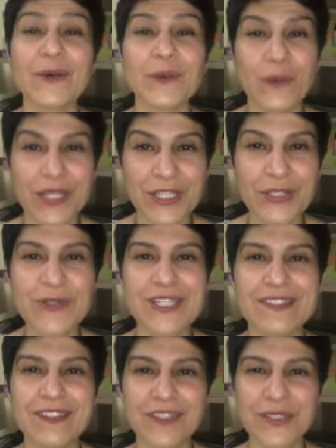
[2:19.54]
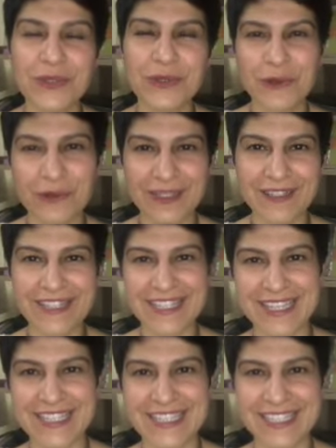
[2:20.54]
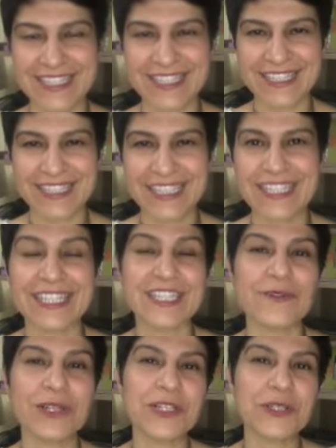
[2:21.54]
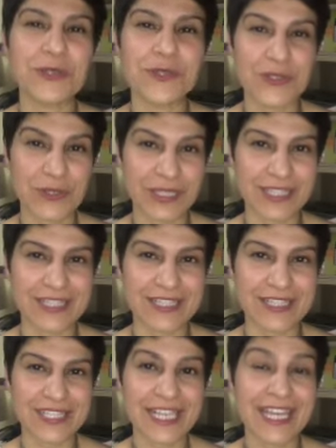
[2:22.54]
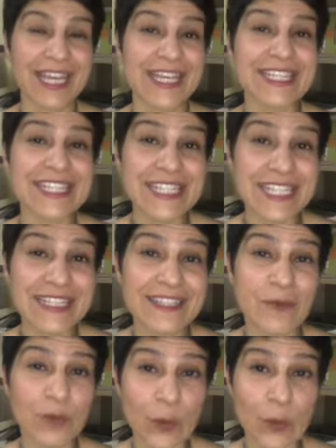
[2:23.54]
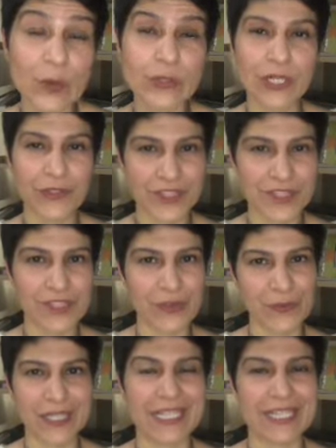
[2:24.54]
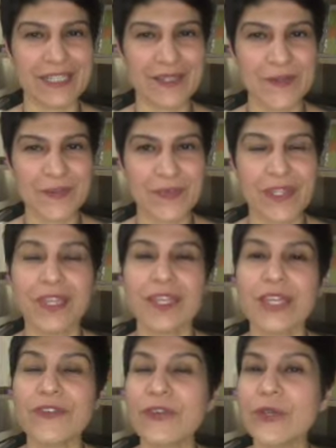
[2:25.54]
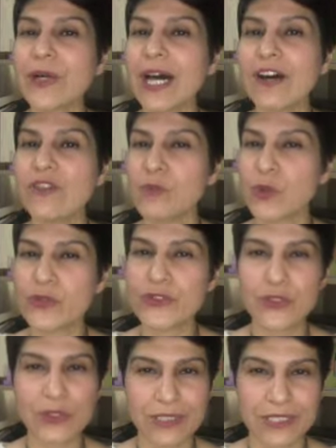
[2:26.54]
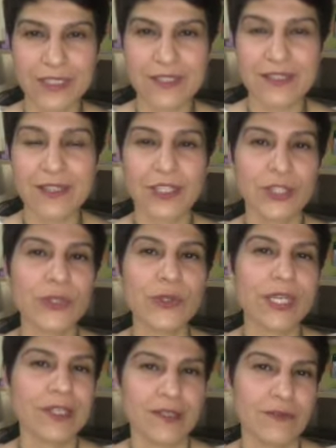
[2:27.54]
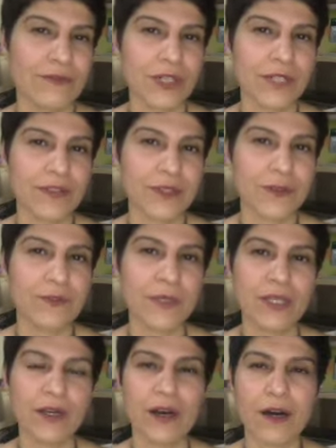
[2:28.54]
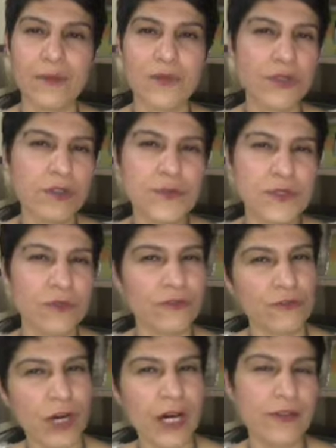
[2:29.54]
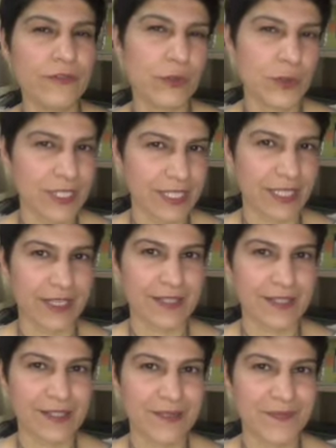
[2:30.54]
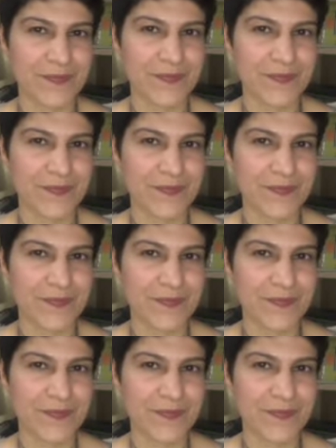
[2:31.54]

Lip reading: When you start your online lesson, invite your students and see them all on the screen. If you have more students, you can invite them groups of 5 or 6.